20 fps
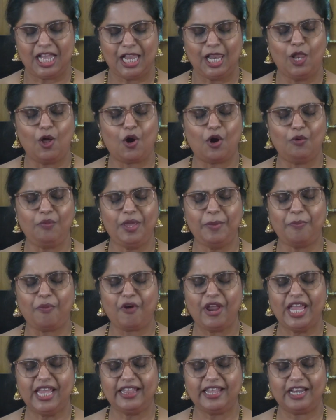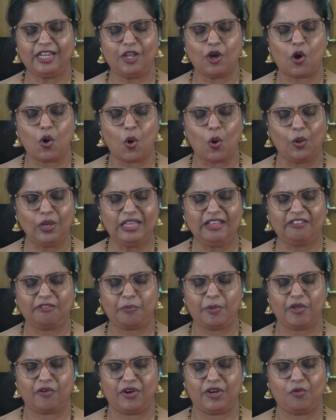Lord, we pray that your Holy
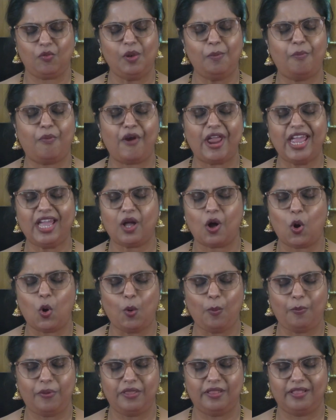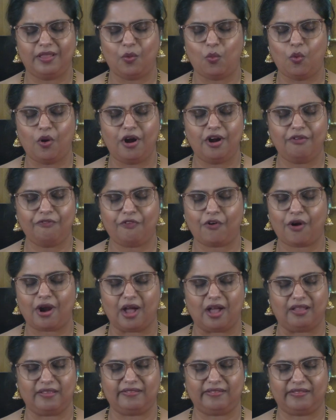Spirit will break open the Word for
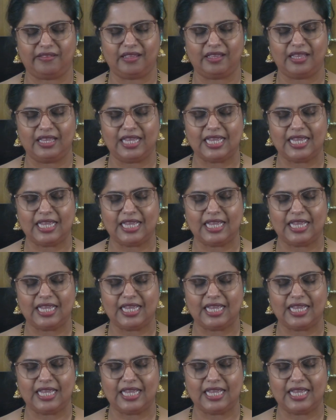us